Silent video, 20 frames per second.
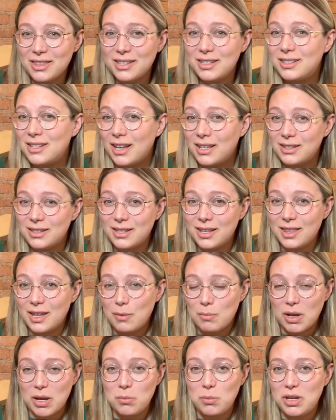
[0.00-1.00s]
sense that they
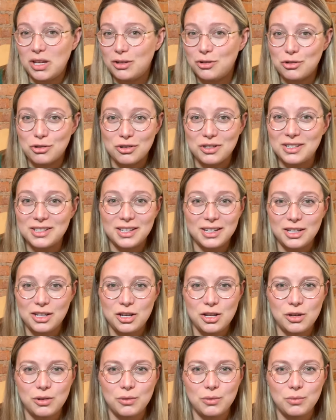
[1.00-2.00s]
might be interested in
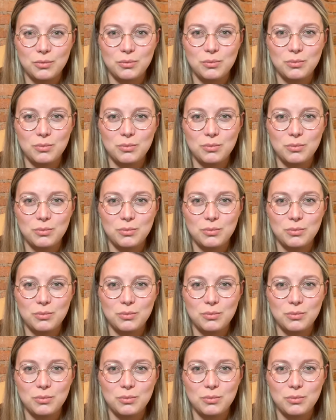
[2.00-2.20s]
you.